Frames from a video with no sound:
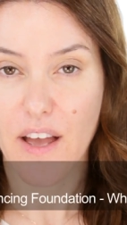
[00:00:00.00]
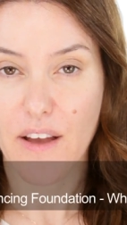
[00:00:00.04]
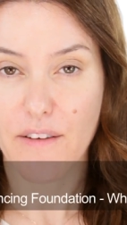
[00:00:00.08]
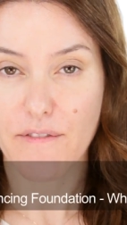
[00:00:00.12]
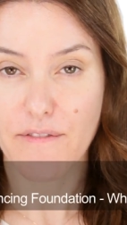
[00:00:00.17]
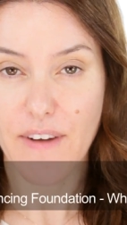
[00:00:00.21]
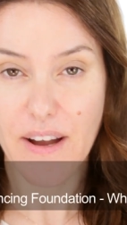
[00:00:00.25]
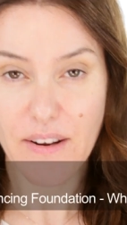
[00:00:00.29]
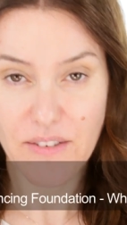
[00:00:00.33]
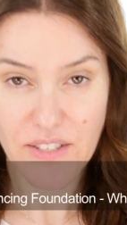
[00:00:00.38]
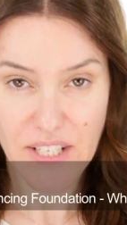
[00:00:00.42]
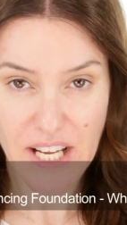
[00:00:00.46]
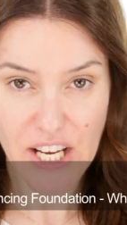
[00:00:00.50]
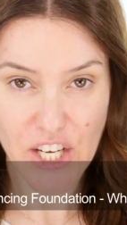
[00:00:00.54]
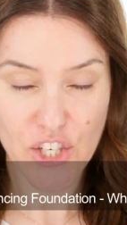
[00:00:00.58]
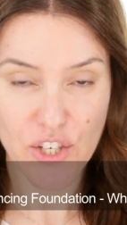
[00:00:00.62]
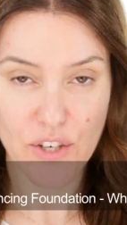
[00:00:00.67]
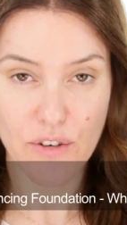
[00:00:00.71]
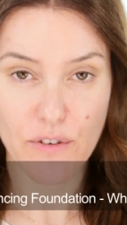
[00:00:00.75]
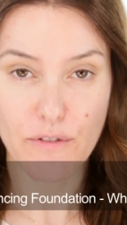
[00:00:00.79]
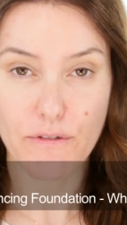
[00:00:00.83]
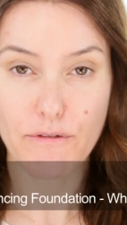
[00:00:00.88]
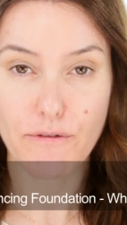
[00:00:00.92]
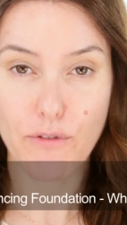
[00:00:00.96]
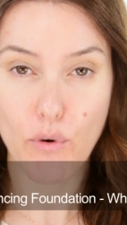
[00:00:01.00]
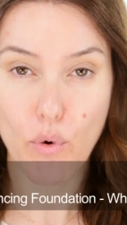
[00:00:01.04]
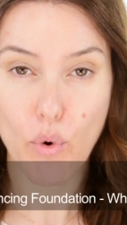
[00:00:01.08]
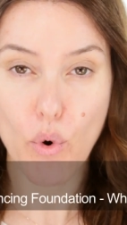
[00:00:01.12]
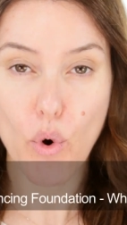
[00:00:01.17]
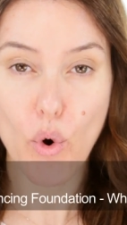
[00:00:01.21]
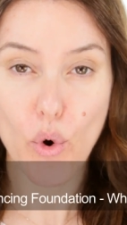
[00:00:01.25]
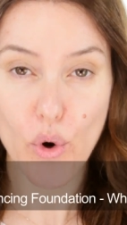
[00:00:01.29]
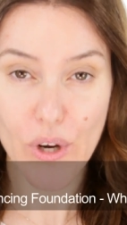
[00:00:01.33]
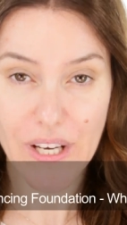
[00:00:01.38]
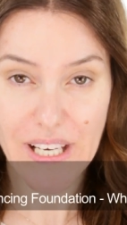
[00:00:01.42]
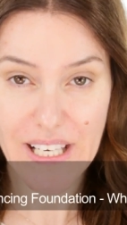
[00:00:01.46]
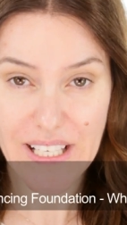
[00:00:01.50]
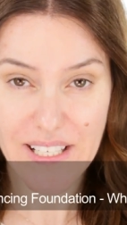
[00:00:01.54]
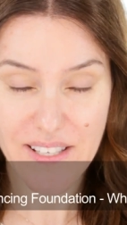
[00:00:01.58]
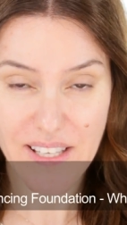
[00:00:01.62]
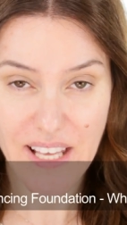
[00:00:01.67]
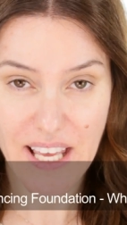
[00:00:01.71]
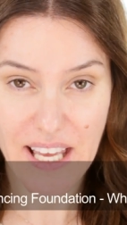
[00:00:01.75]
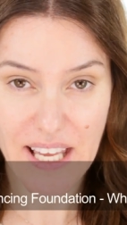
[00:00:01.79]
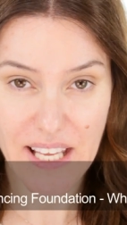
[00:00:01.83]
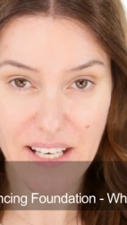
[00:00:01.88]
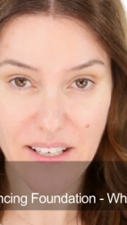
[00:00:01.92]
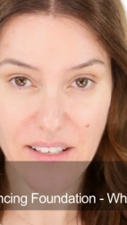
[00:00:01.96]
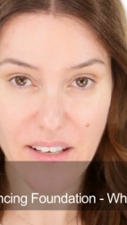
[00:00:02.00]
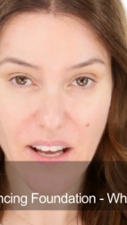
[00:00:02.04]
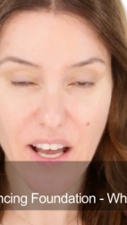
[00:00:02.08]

foundation for oily skin.